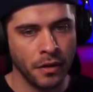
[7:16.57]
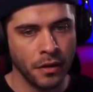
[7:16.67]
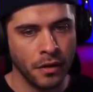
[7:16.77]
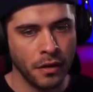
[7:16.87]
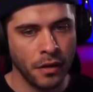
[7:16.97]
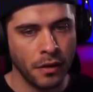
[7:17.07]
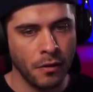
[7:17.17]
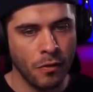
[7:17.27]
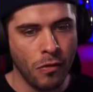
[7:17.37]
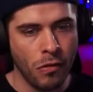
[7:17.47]

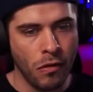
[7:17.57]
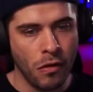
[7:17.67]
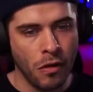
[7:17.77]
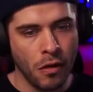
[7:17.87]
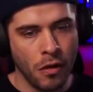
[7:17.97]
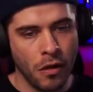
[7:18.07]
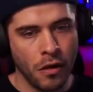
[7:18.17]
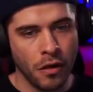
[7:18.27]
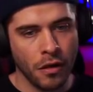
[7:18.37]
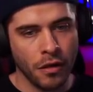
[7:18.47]

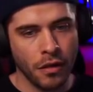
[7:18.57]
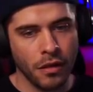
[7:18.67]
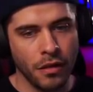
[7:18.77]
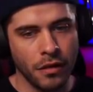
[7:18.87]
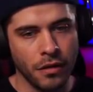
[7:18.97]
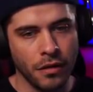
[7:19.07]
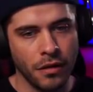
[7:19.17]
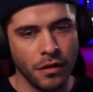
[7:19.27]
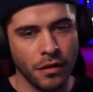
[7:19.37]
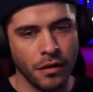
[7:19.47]

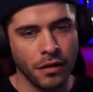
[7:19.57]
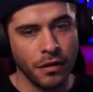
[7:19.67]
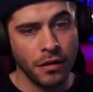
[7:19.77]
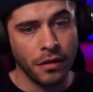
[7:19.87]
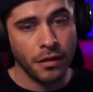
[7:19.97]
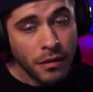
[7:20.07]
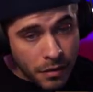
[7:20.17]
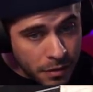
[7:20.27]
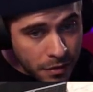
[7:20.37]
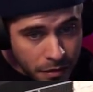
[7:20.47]

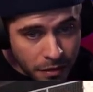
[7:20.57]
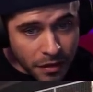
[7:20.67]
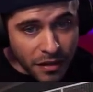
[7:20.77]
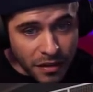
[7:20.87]
(no one is talking)